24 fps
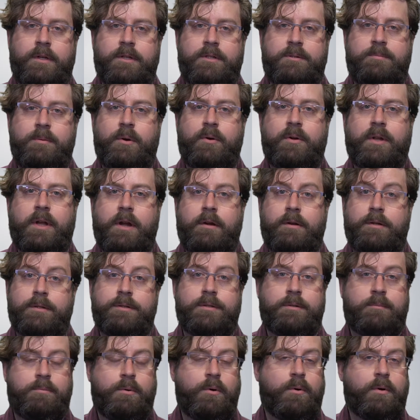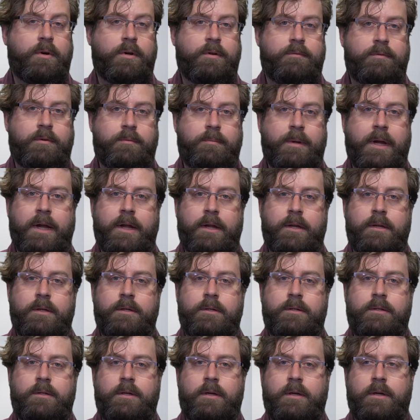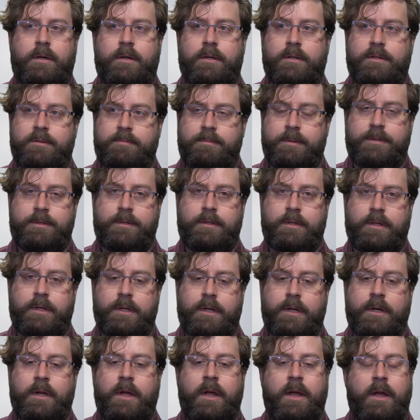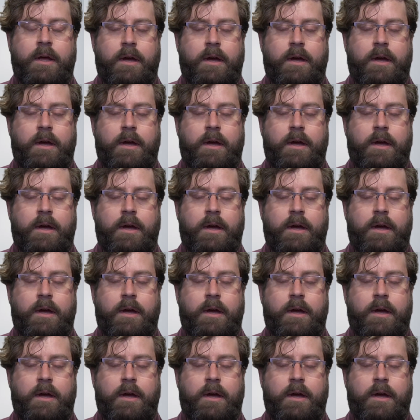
spoken out in support of a ban explicitly.